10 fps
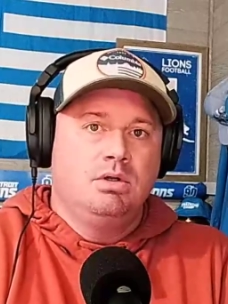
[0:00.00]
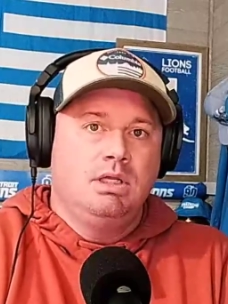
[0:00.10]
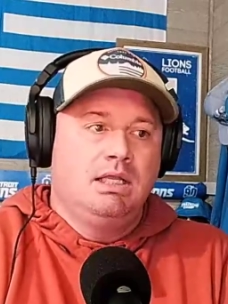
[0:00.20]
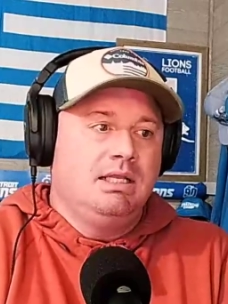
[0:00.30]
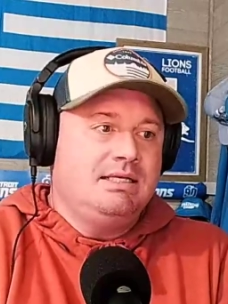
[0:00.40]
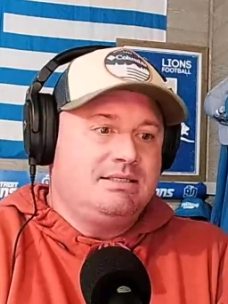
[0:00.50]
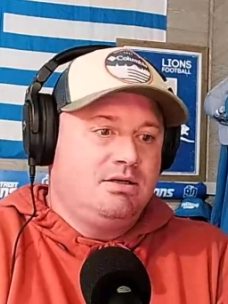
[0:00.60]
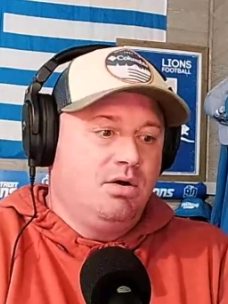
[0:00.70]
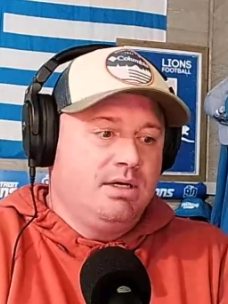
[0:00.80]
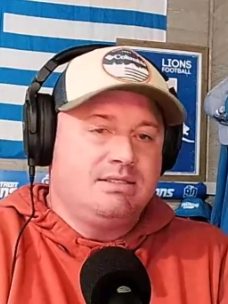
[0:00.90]
At least
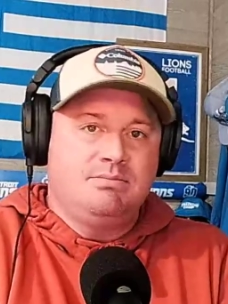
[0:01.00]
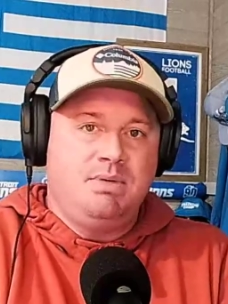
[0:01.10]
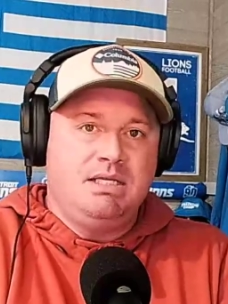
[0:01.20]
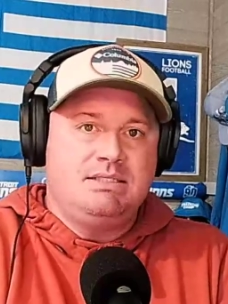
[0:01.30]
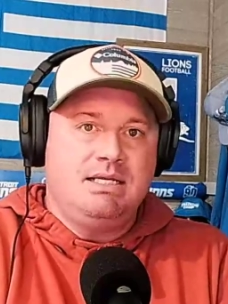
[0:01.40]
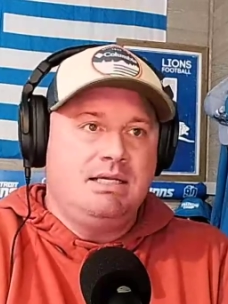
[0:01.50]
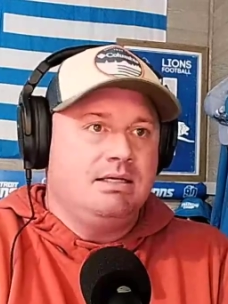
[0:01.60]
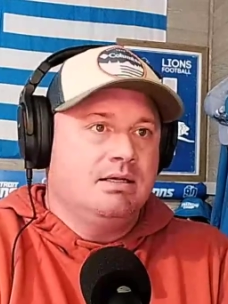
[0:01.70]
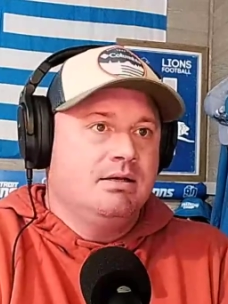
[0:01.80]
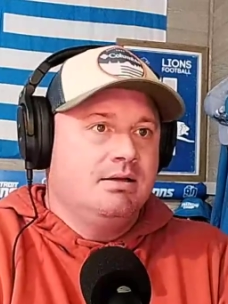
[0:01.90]
go get some P
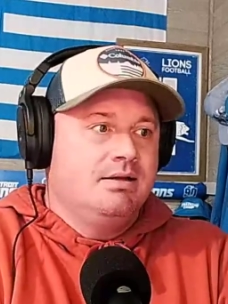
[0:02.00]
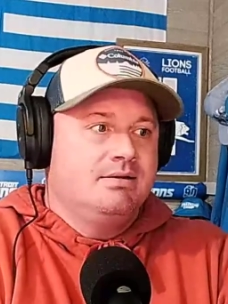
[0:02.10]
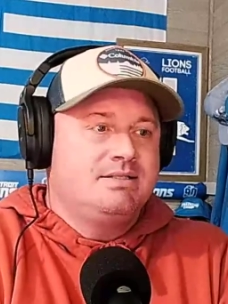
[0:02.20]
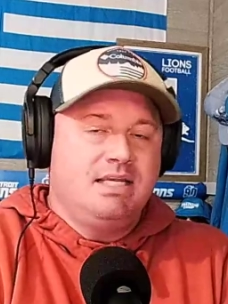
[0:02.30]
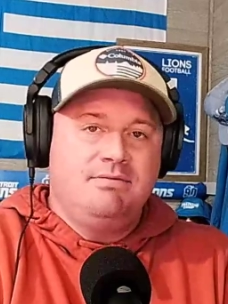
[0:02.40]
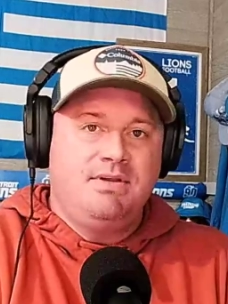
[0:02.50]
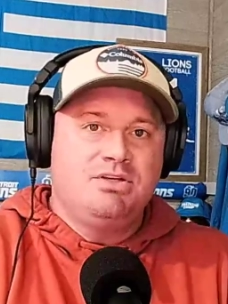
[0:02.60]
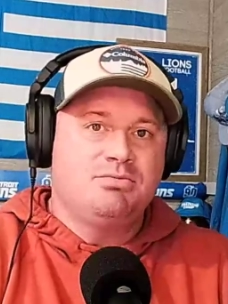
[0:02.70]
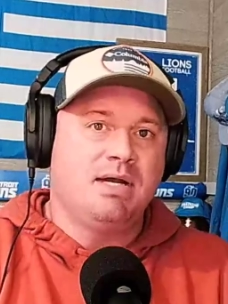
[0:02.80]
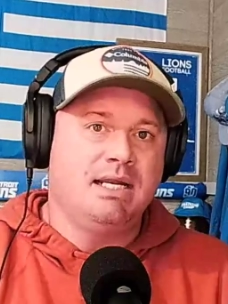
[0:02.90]
T. See if
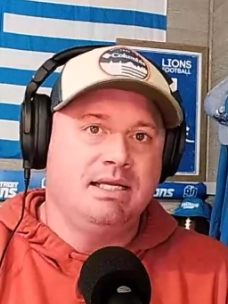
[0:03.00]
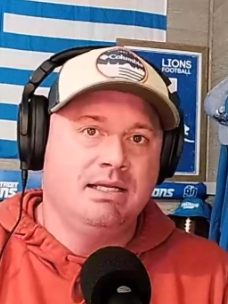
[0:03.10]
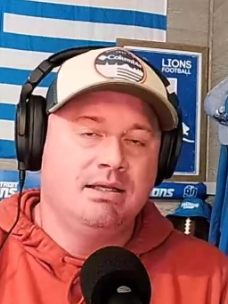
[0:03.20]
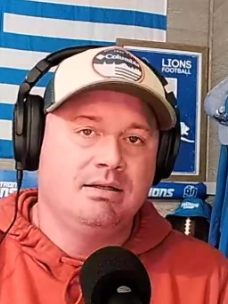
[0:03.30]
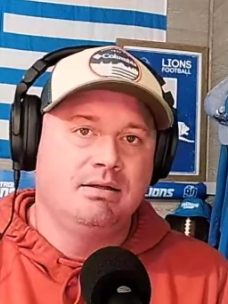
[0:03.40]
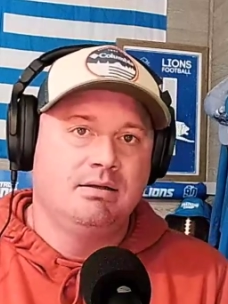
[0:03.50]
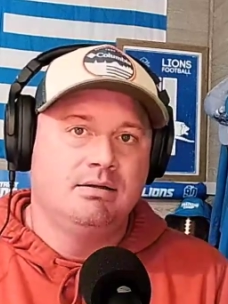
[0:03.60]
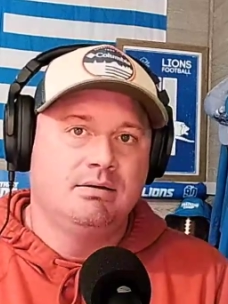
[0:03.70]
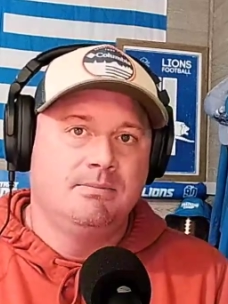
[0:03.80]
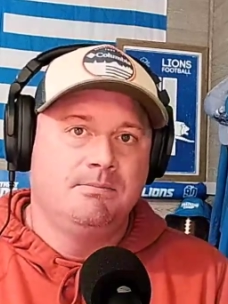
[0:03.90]
he's ready.
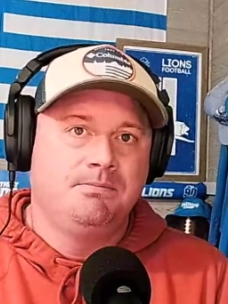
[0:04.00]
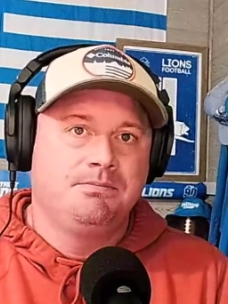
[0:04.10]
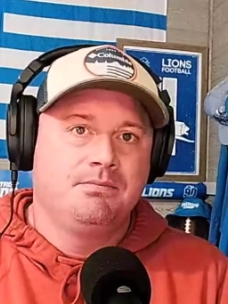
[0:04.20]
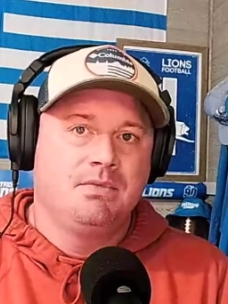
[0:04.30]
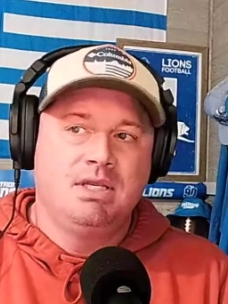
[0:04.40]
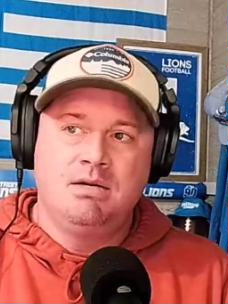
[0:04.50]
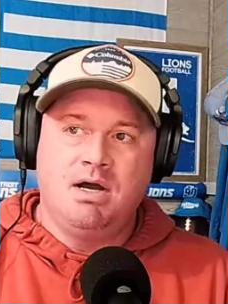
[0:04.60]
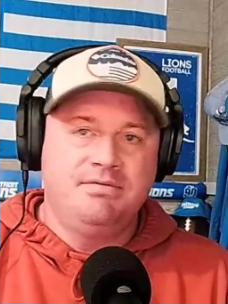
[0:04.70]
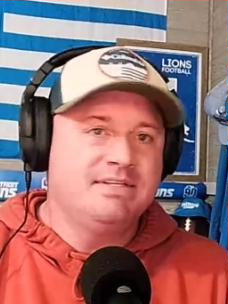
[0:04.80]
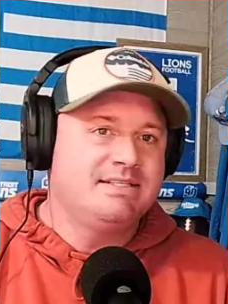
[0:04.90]
Get him
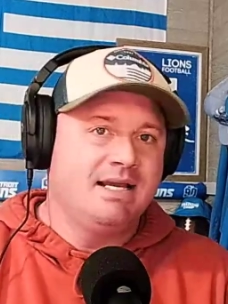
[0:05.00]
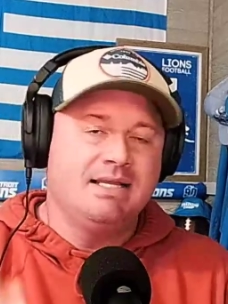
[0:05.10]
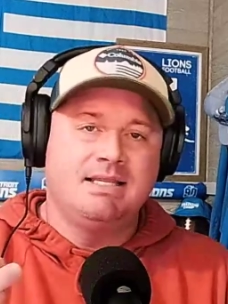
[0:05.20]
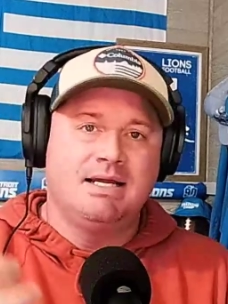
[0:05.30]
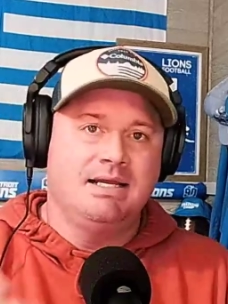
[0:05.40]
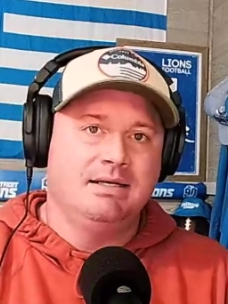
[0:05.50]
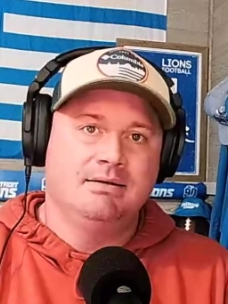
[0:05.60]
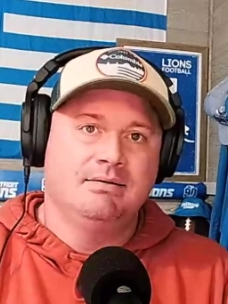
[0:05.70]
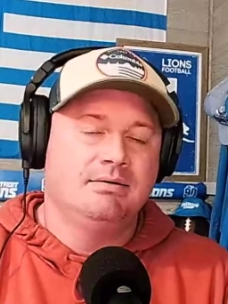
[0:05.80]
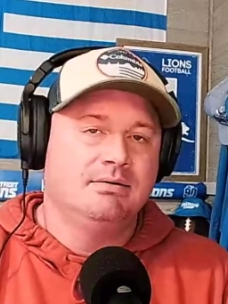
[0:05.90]
off the sideline.
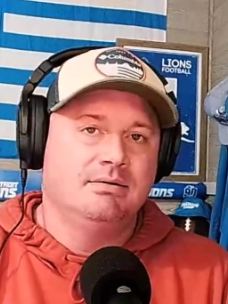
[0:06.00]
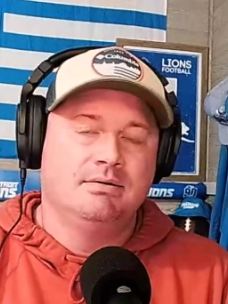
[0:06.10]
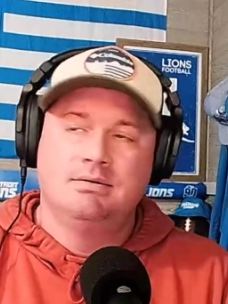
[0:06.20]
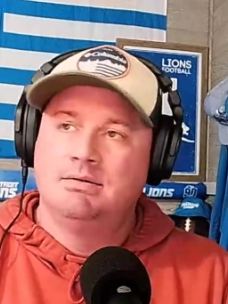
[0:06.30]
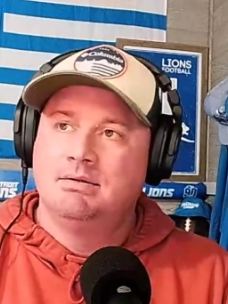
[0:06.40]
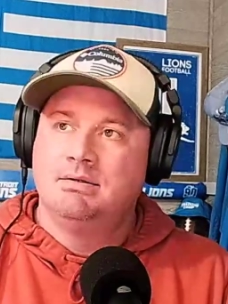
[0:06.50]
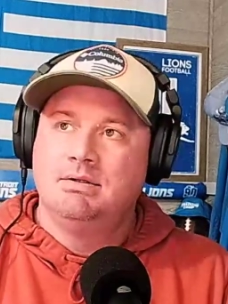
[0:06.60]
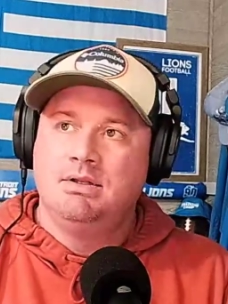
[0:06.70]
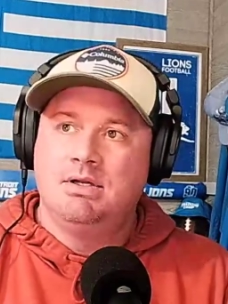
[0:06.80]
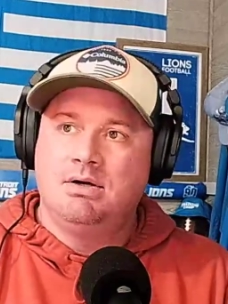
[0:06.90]

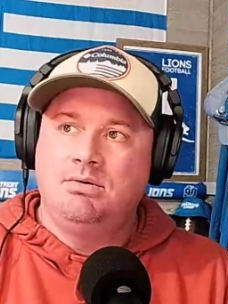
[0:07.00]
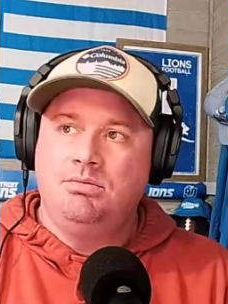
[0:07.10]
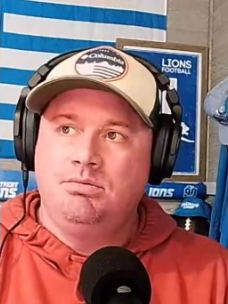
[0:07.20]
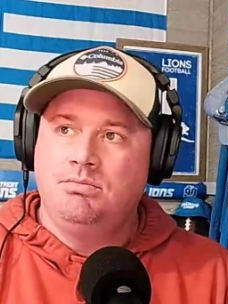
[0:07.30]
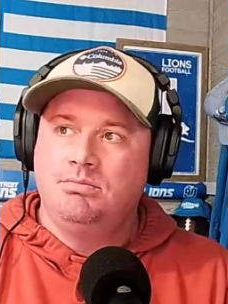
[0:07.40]
You know?